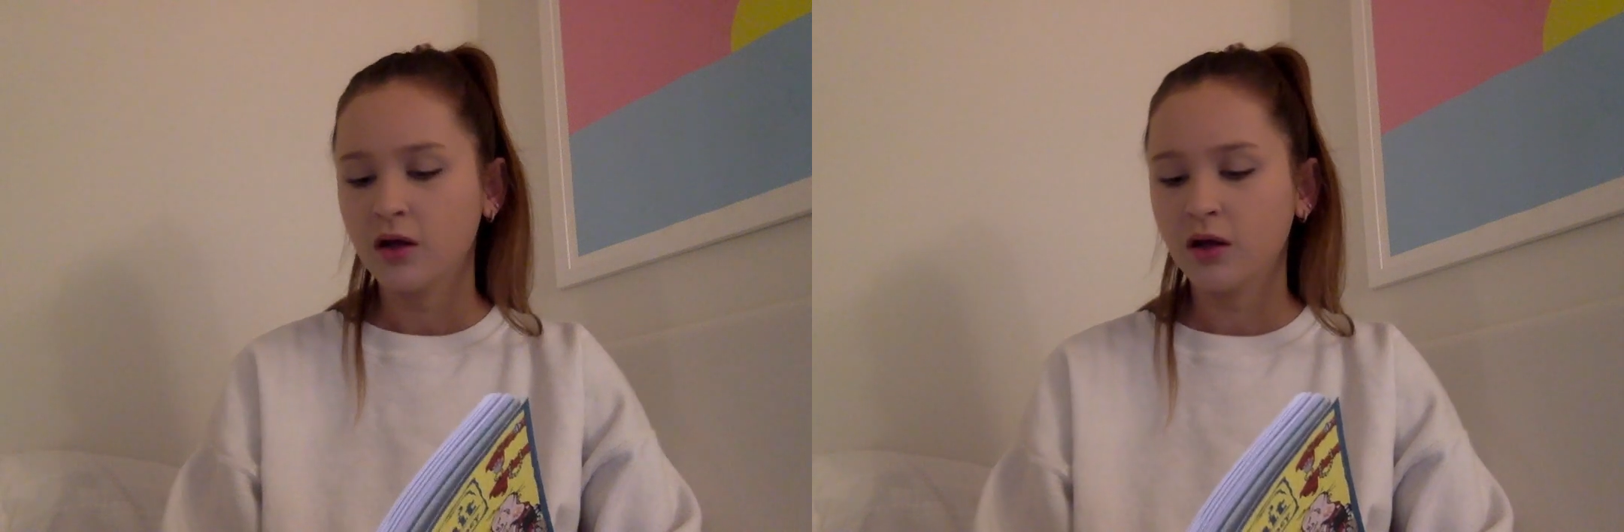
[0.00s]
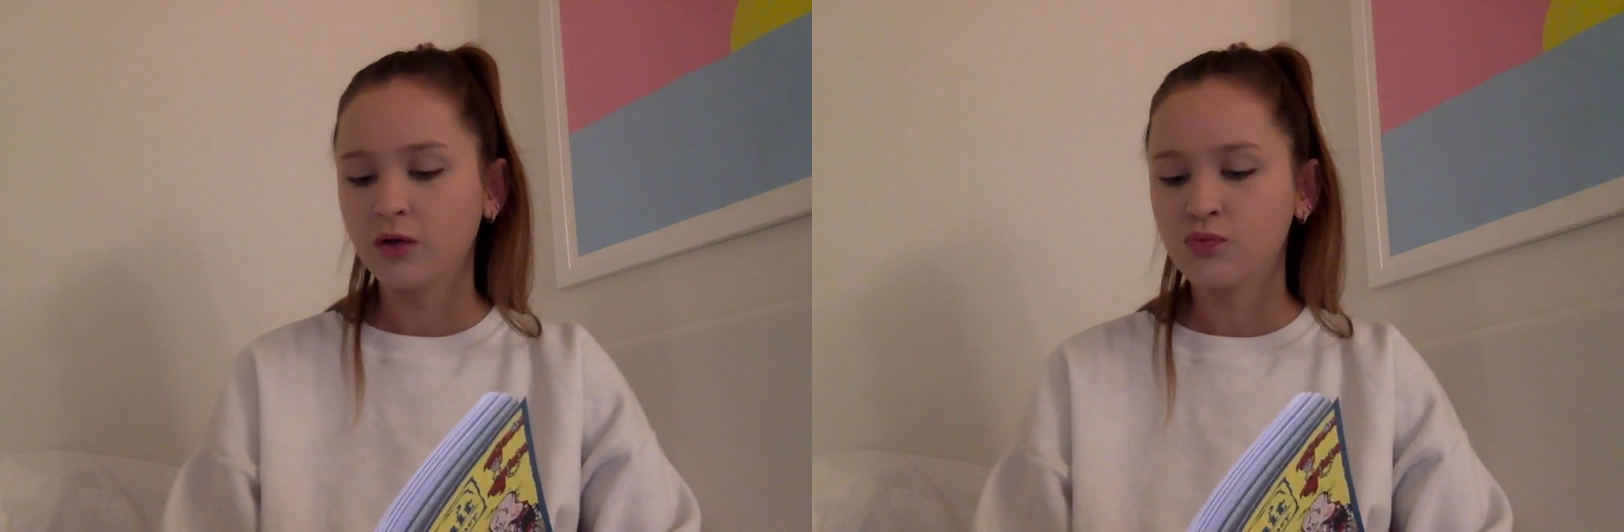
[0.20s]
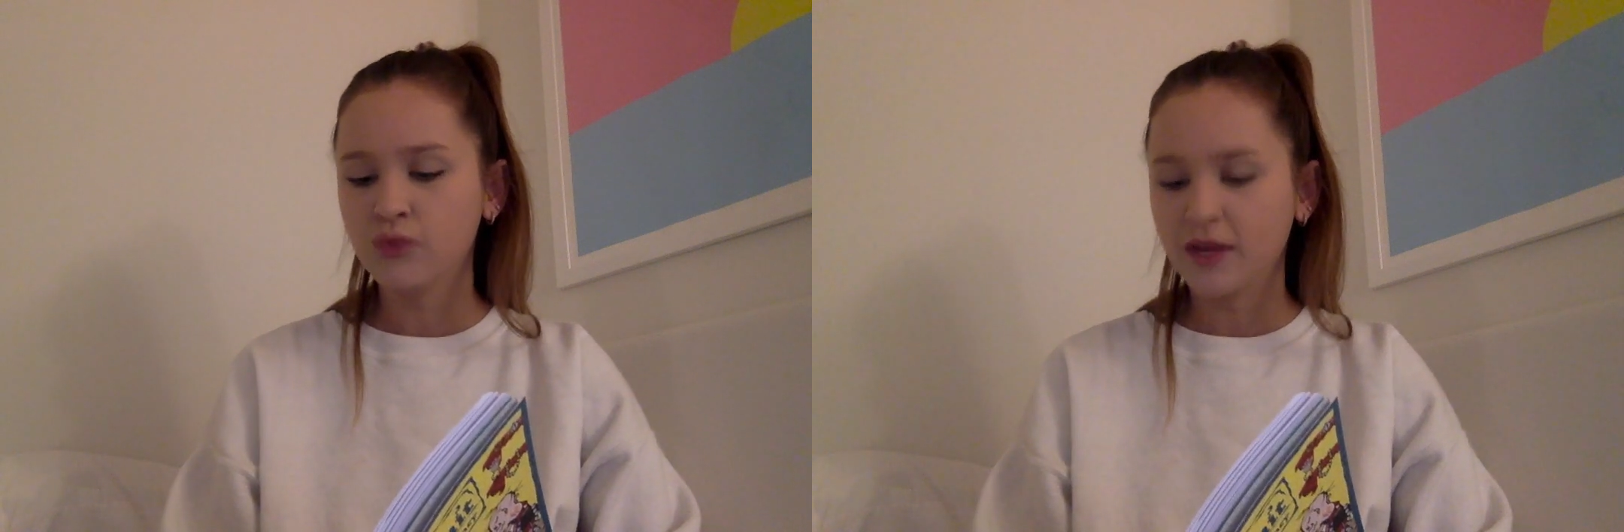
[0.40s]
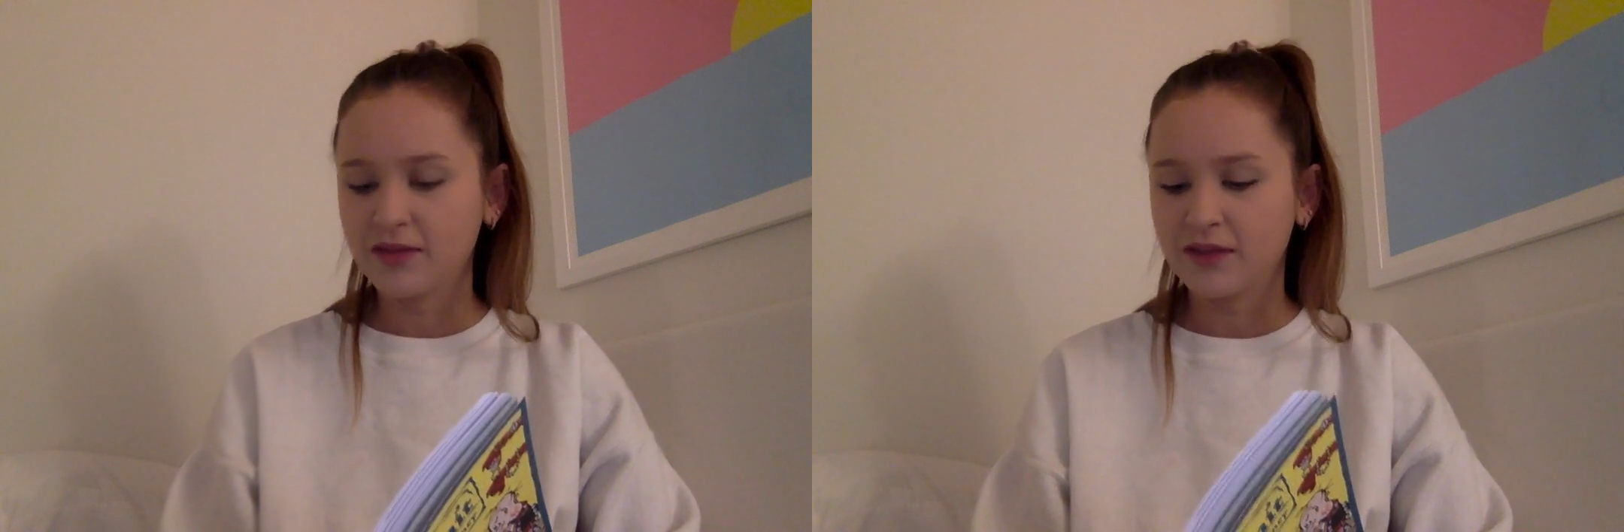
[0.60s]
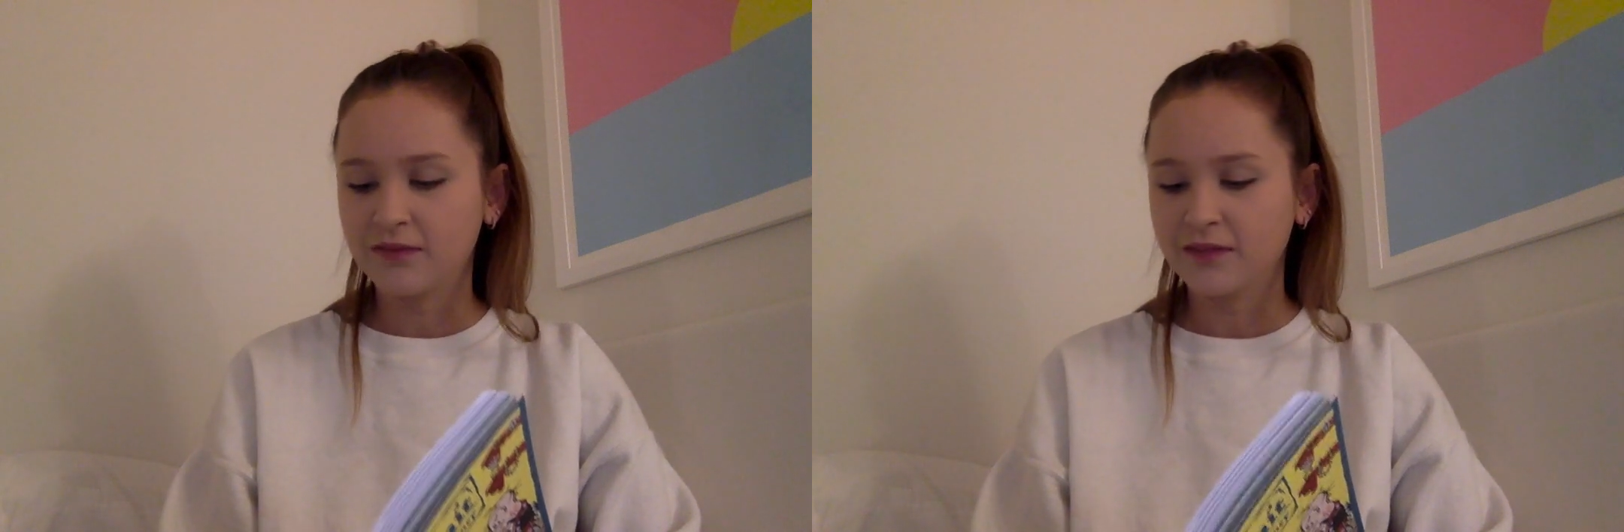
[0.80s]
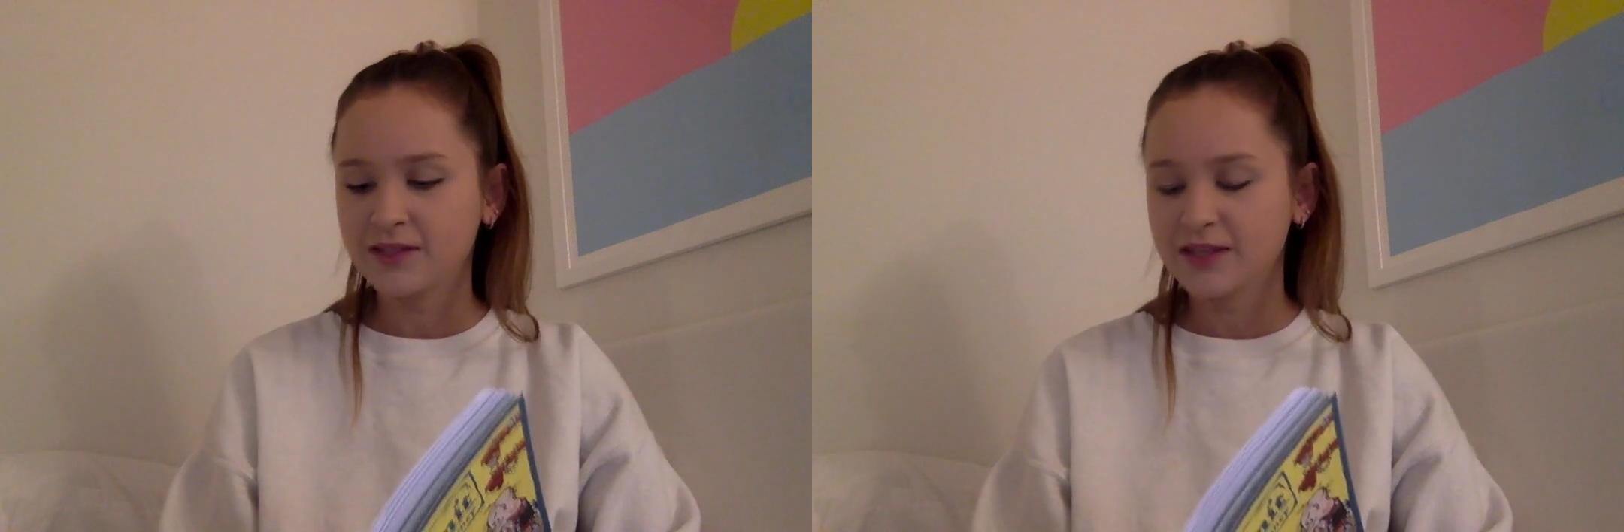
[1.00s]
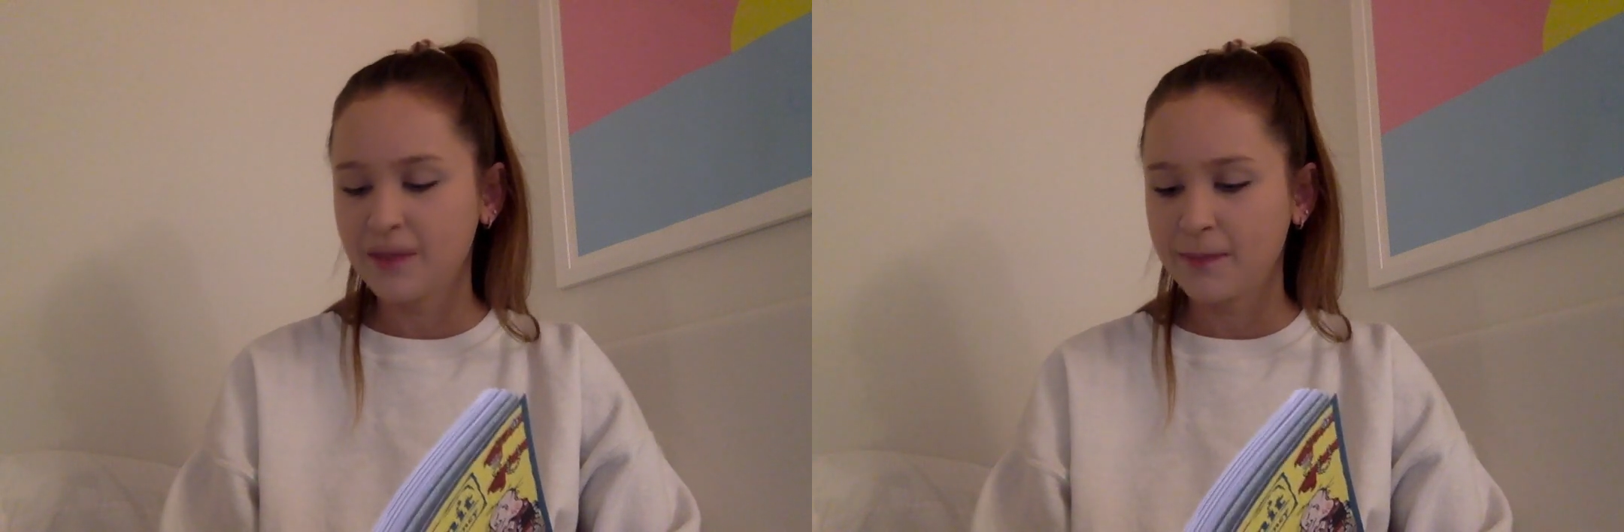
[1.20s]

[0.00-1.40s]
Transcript: "All right then, let's get